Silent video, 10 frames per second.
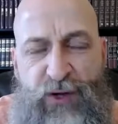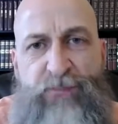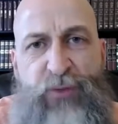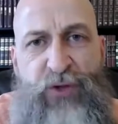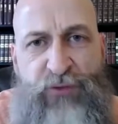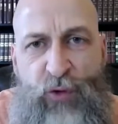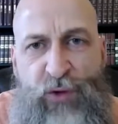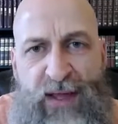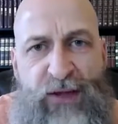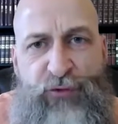So let
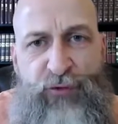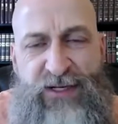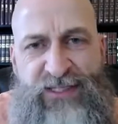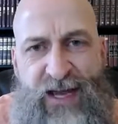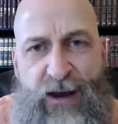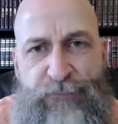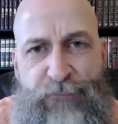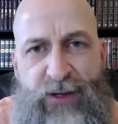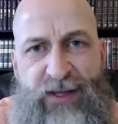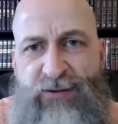us reach out,
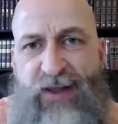friends,